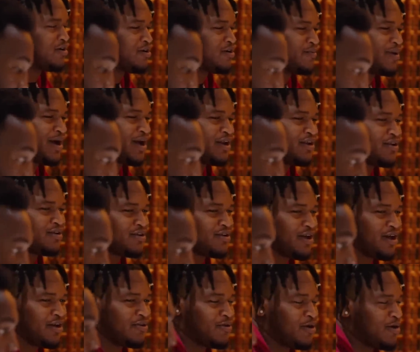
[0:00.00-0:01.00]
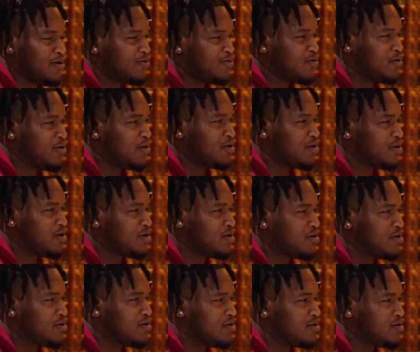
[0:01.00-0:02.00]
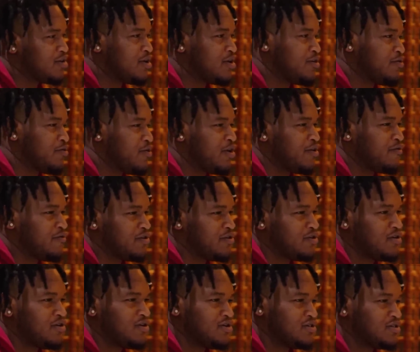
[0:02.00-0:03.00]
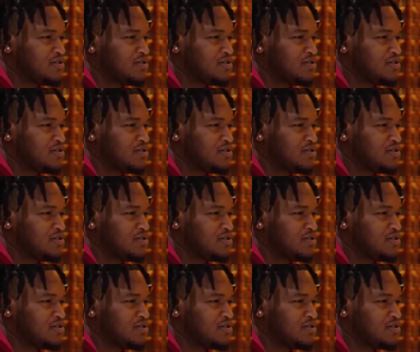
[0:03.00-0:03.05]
Right. At the end of the day, I knew I was working, getting ready for the